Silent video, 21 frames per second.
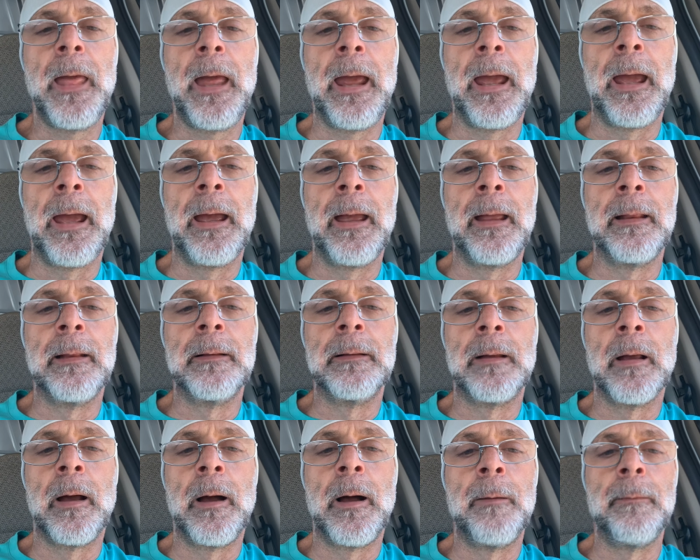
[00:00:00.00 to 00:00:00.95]

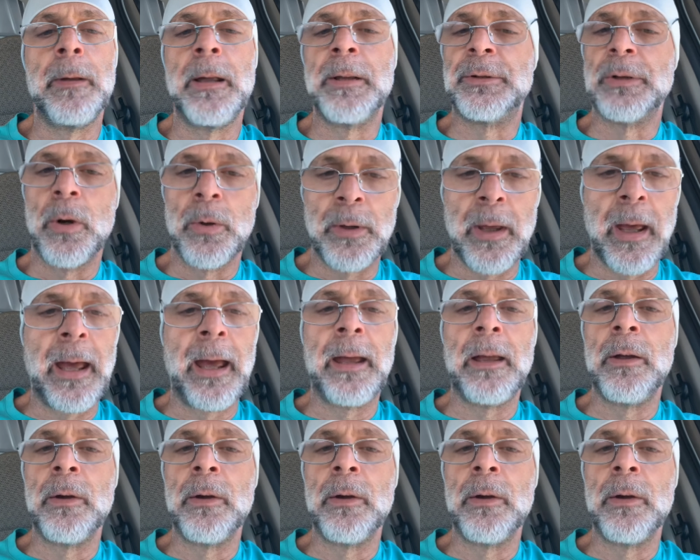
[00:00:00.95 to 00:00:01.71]
and it's okay.